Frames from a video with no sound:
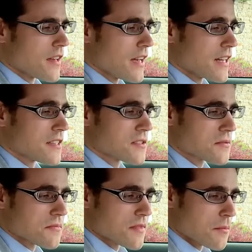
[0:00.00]
And
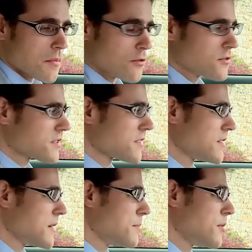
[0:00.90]
the most
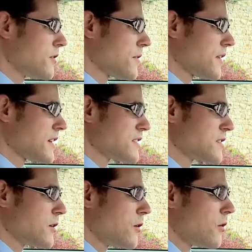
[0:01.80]
important thing is
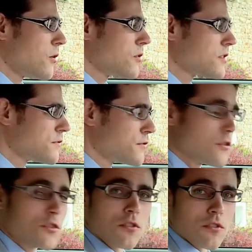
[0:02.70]
the Audi
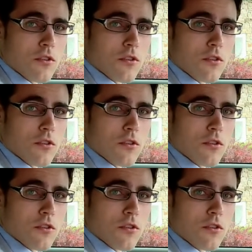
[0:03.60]
Virtual